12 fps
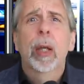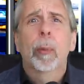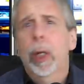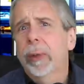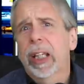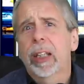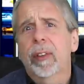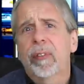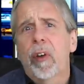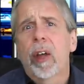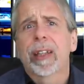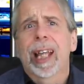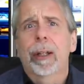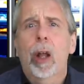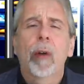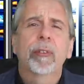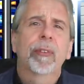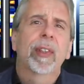We only get to find out
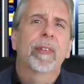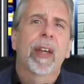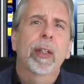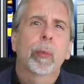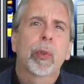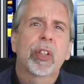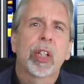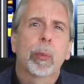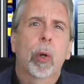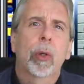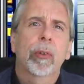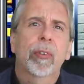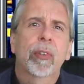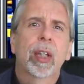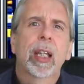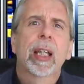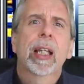after the event, which it was.